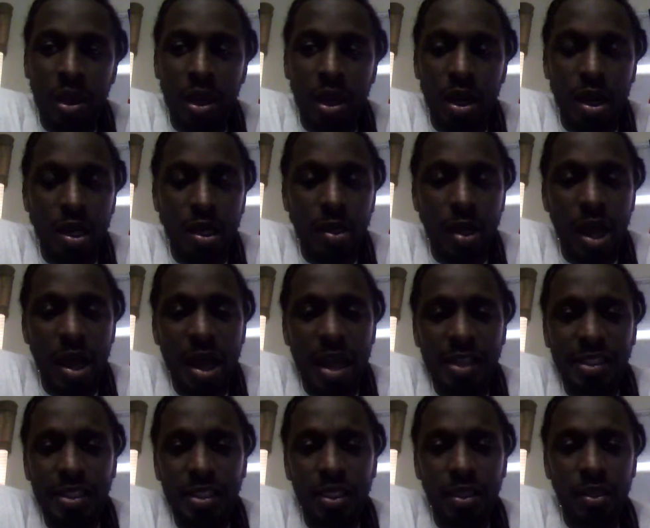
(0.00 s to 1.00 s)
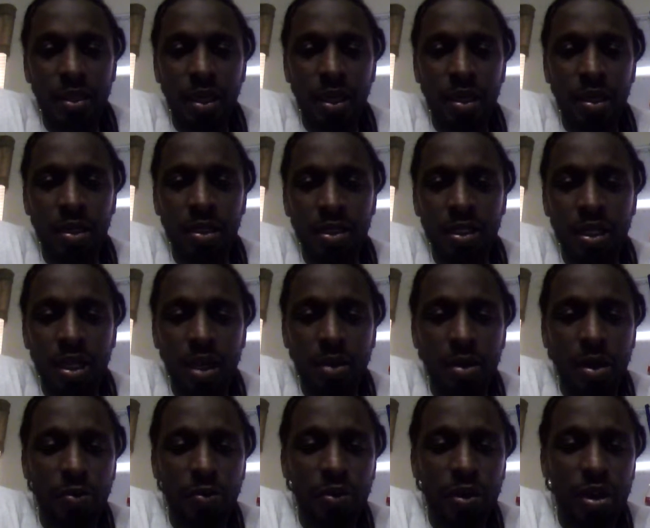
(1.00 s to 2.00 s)
Uh, I actually uh, today
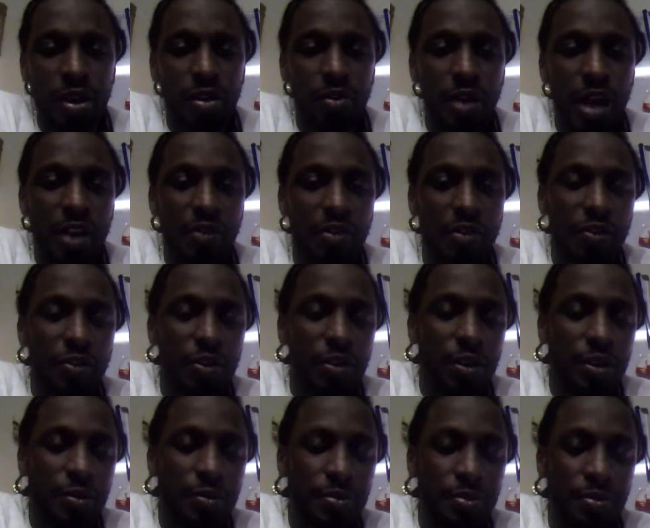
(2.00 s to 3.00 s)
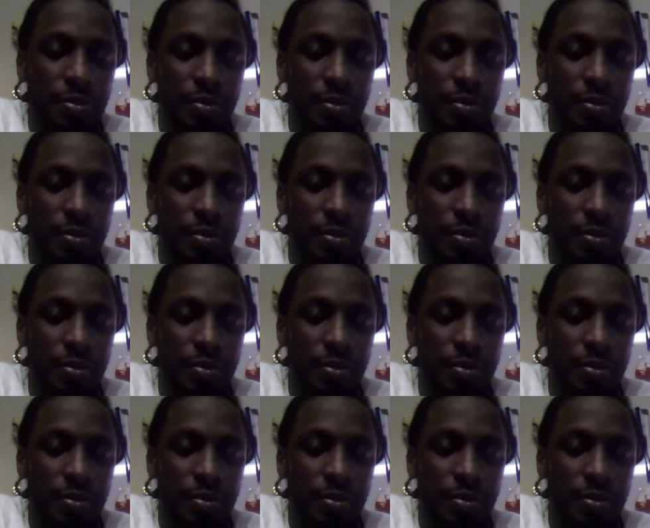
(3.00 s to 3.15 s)
what I'm really grateful for.